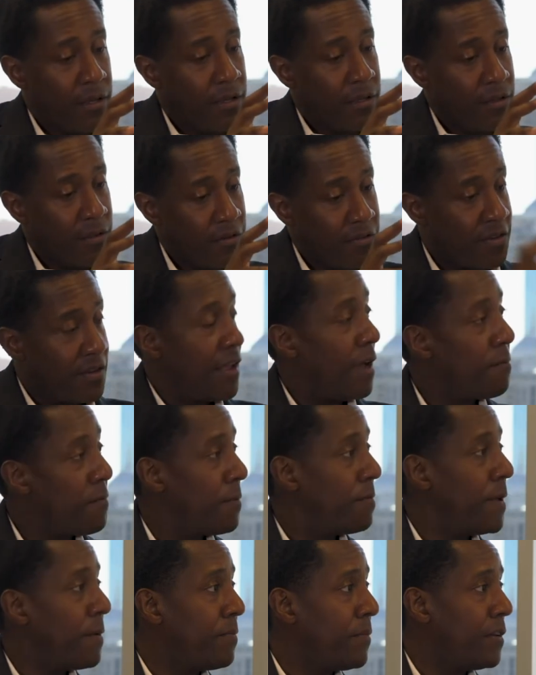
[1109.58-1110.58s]
there's a number
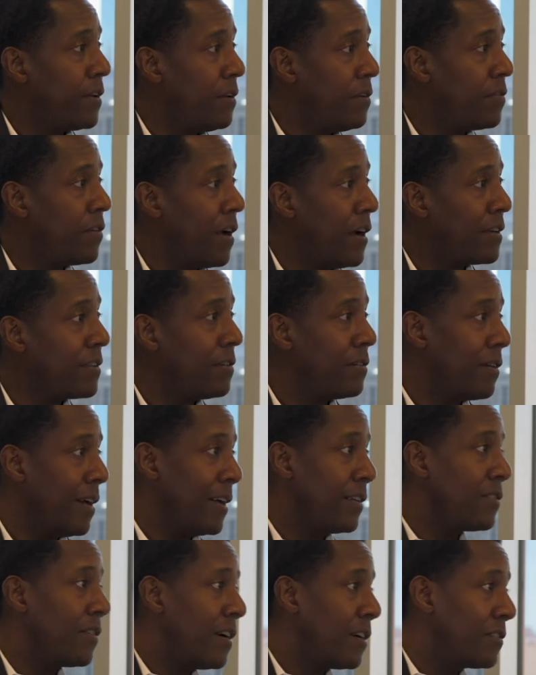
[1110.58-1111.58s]
of people you talk to,
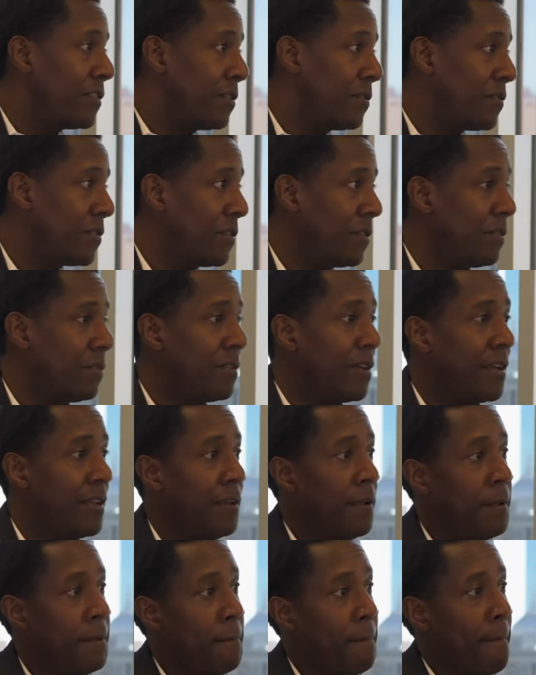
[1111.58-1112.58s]
I talked to too, that
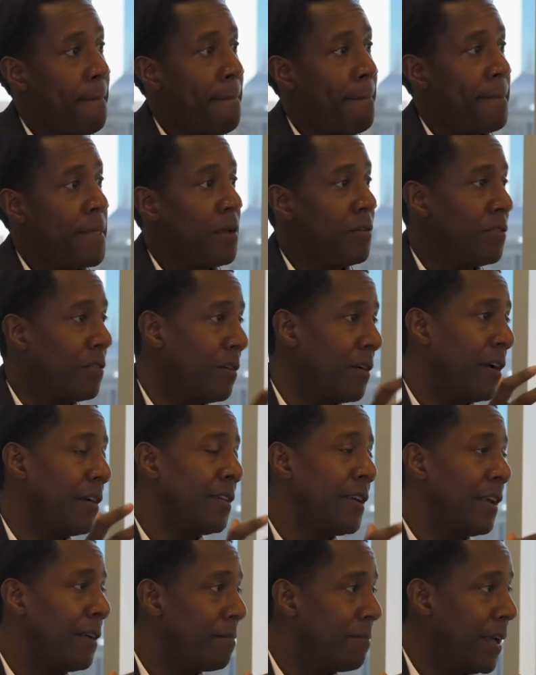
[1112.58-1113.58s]
you know, during our
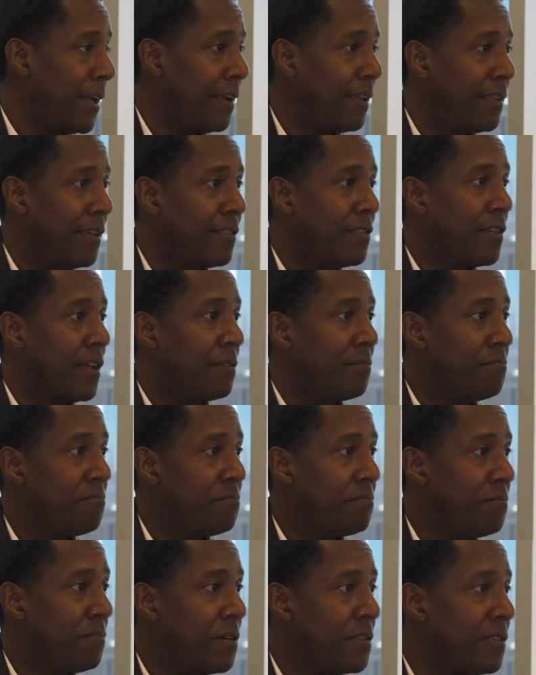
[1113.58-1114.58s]
campaign that said,
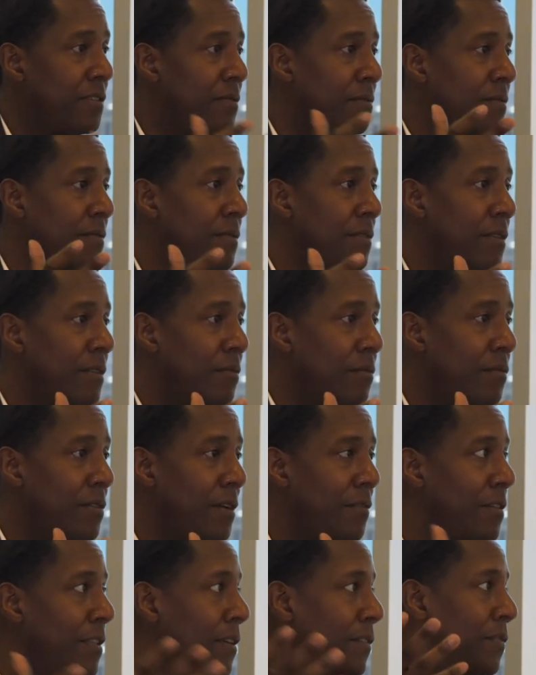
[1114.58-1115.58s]
"What's the,
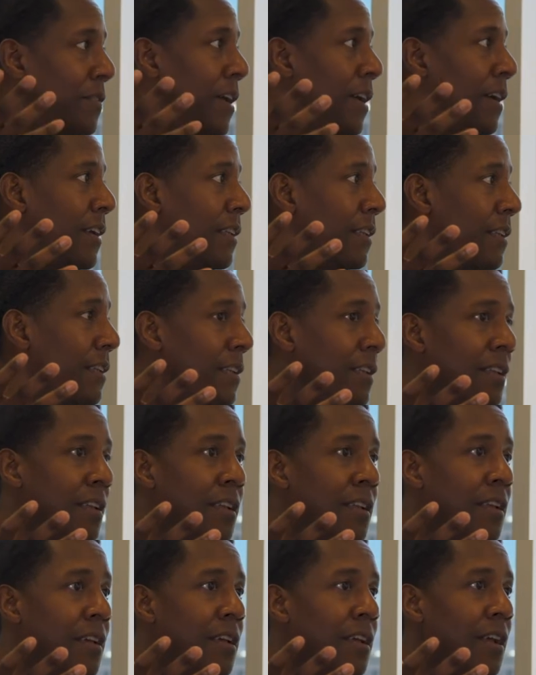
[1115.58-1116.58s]
everything's fine? Yeah,
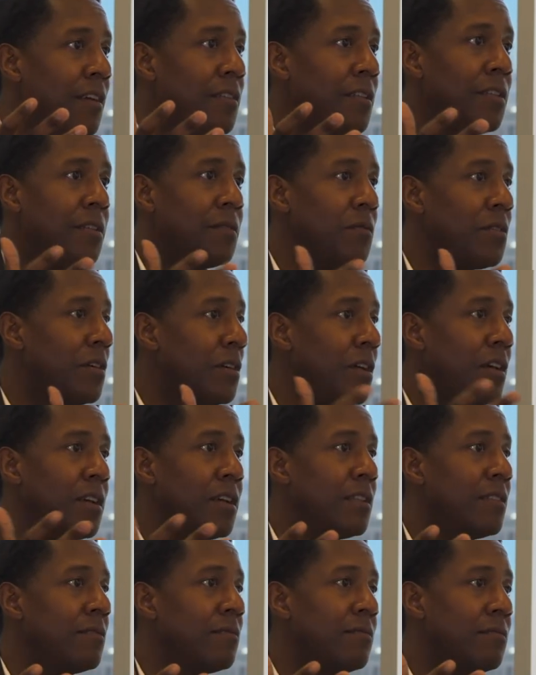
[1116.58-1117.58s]
everything we're
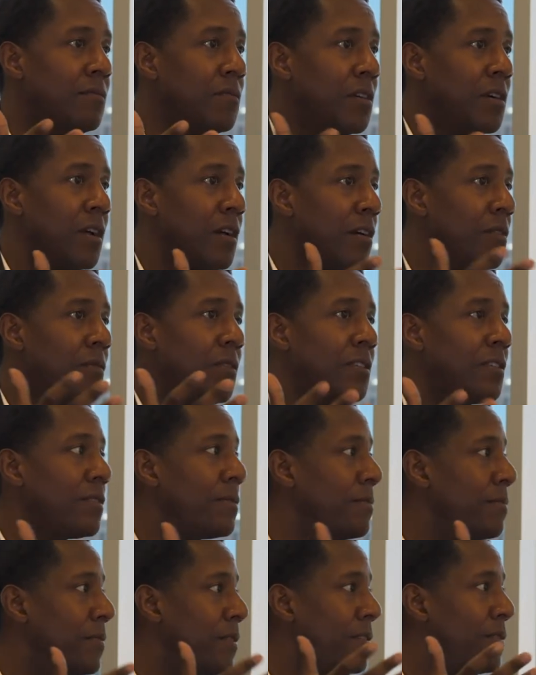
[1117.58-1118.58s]
good, we're good. What's
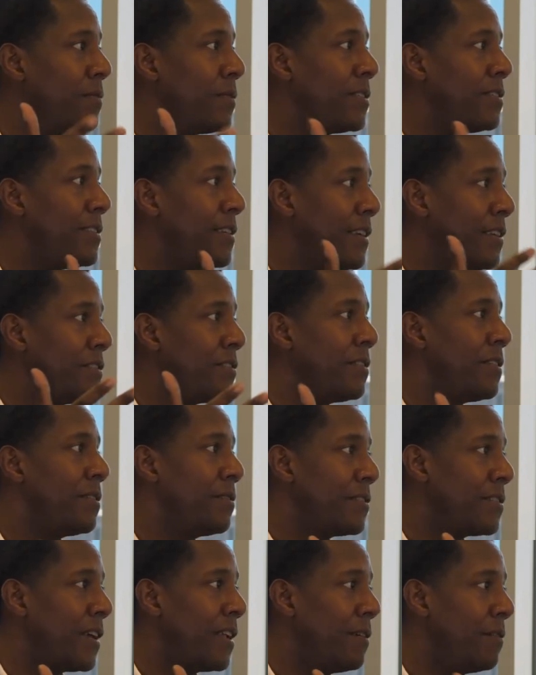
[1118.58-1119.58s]
what's what's the issue here,
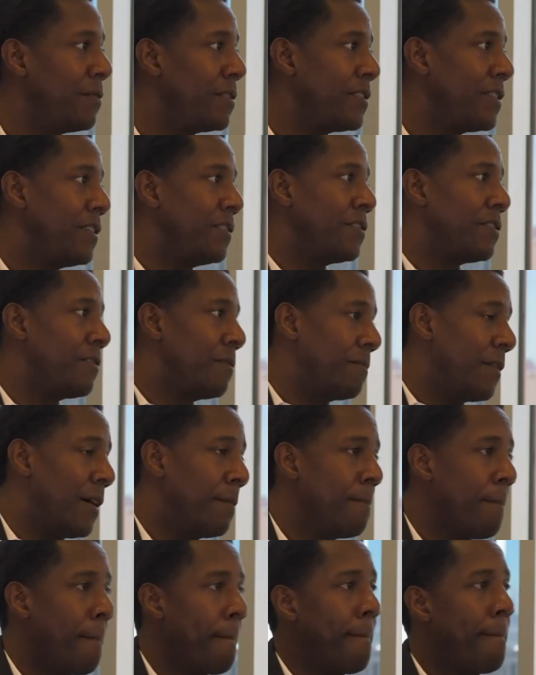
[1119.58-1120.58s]
Setti? What's the issue here, Bob?
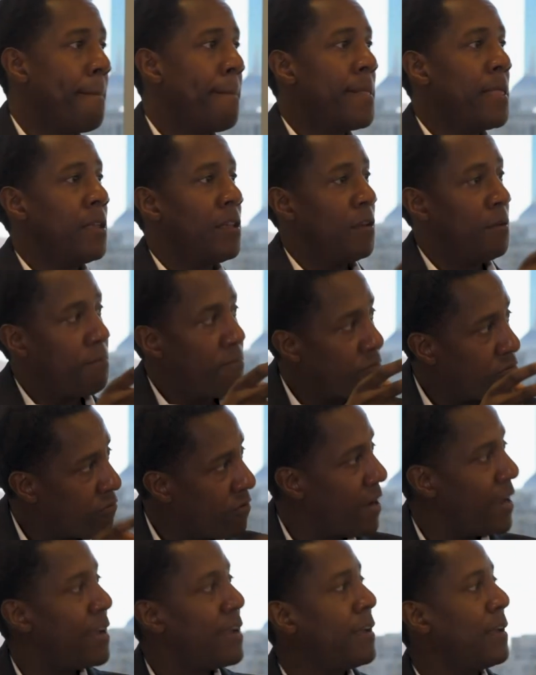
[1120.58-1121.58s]
Yeah. You
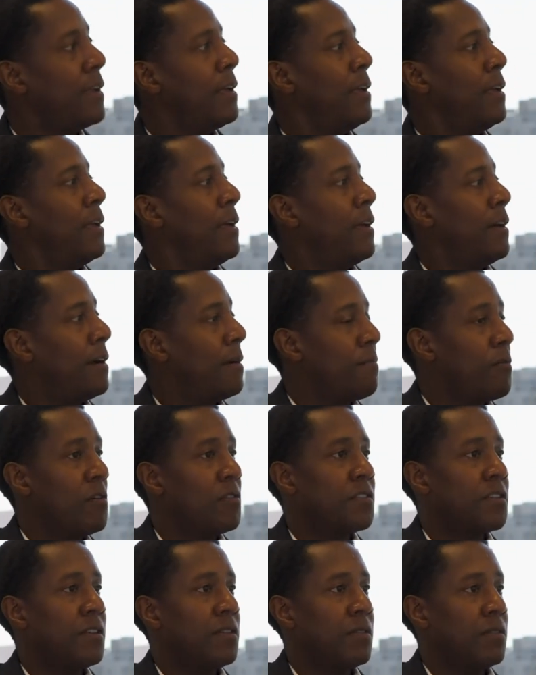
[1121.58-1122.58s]
bring." a
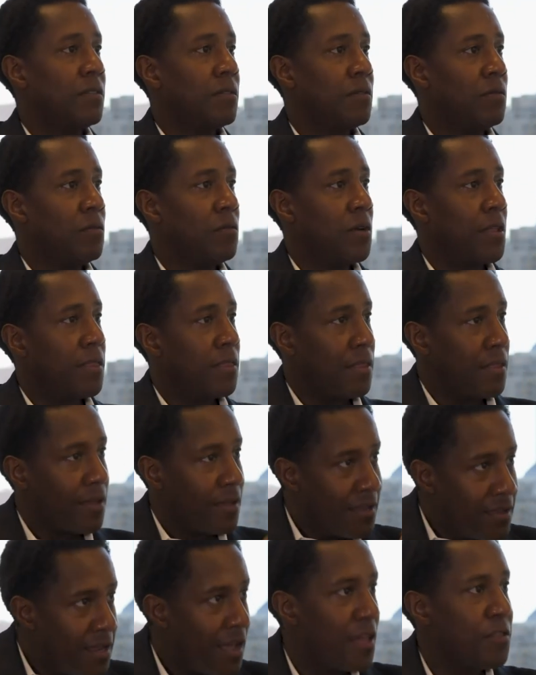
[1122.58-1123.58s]
person with
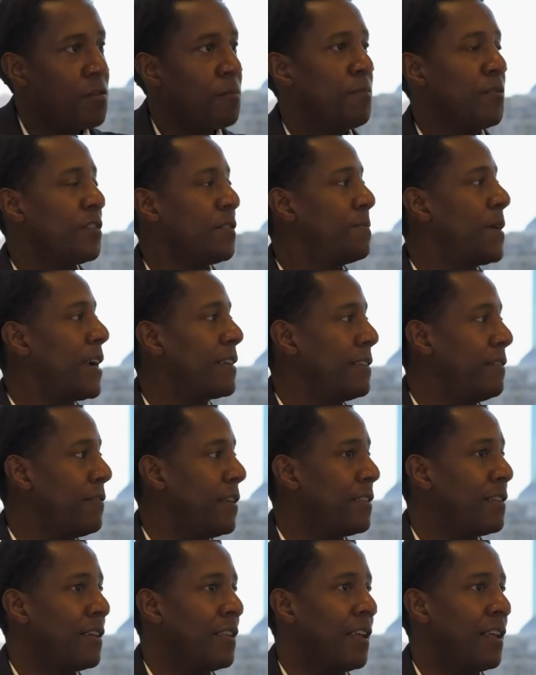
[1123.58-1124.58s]
another perspective
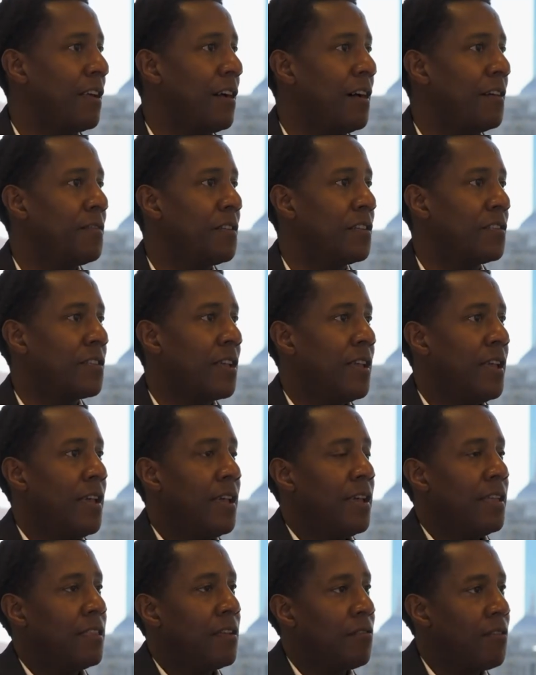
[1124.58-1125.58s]
into that office
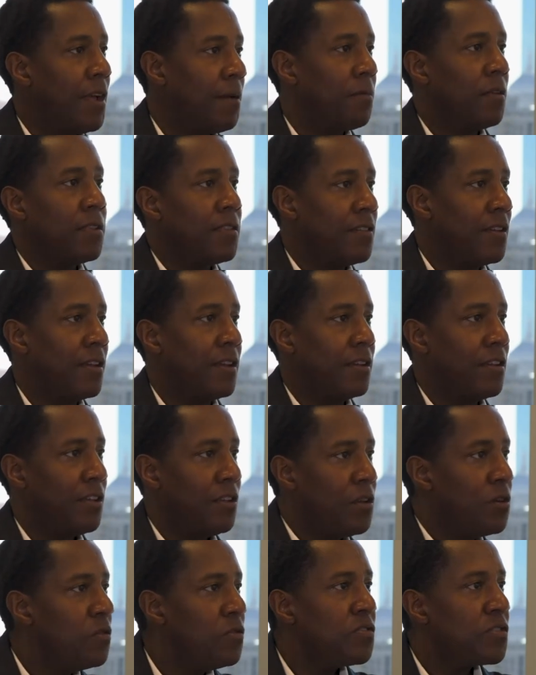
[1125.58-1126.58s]
they're able to
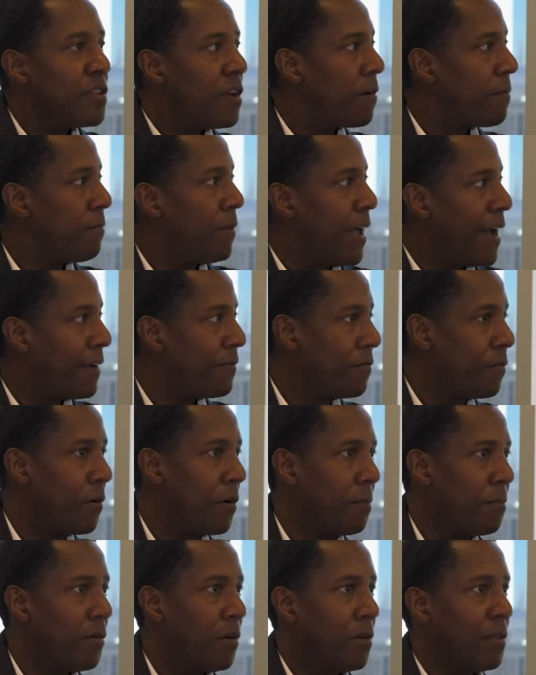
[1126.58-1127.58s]
use their
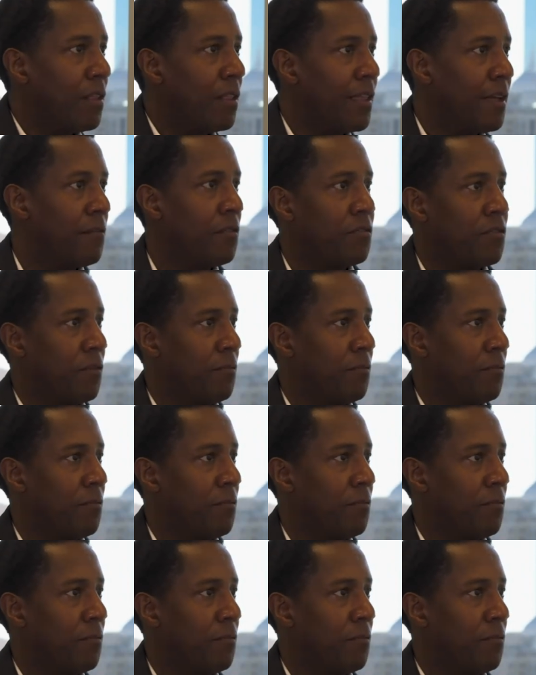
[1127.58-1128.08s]
platform, pull the levers